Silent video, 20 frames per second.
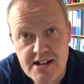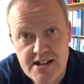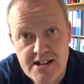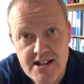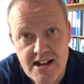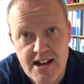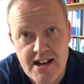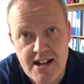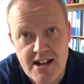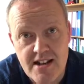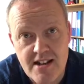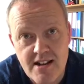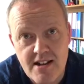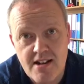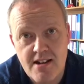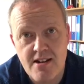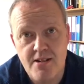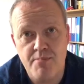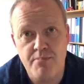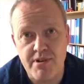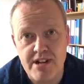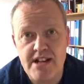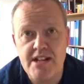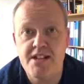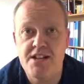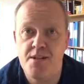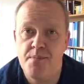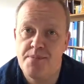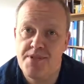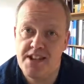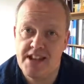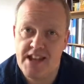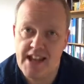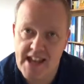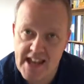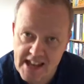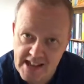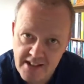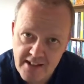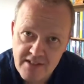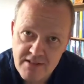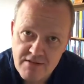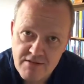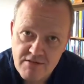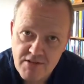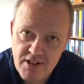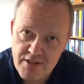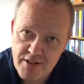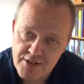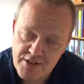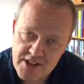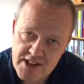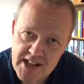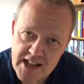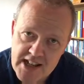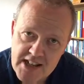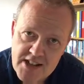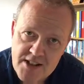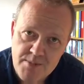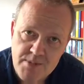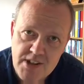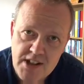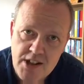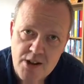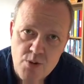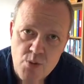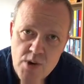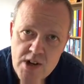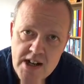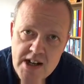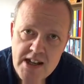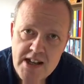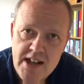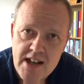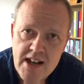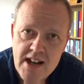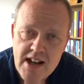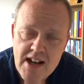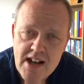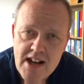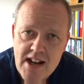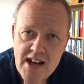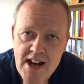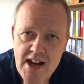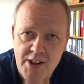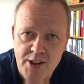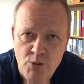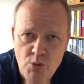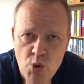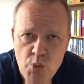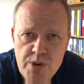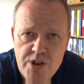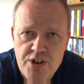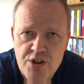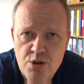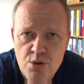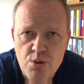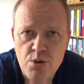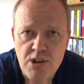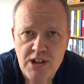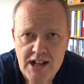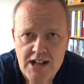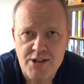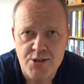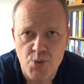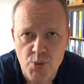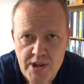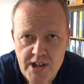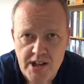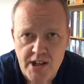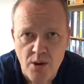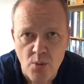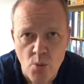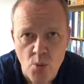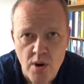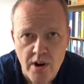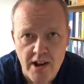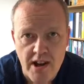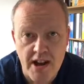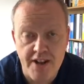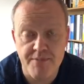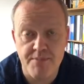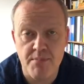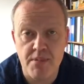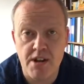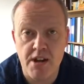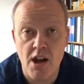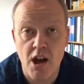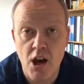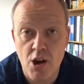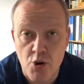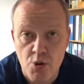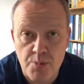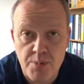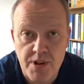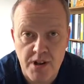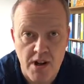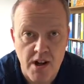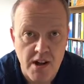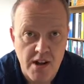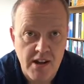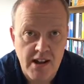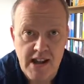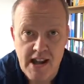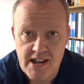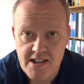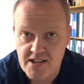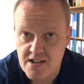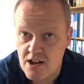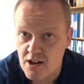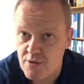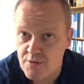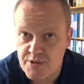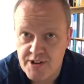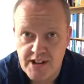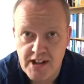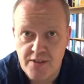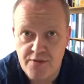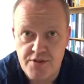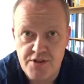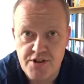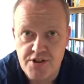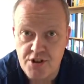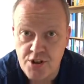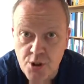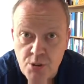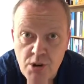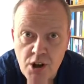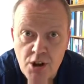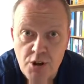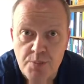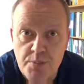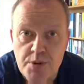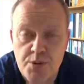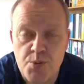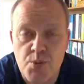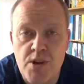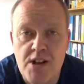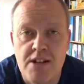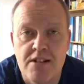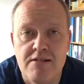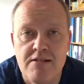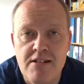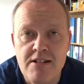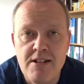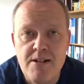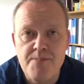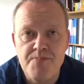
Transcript: is say, bring something in rather than take something away. And I think what we saw last week, and what gave me hope, and I guess hopefully gives you hope as well,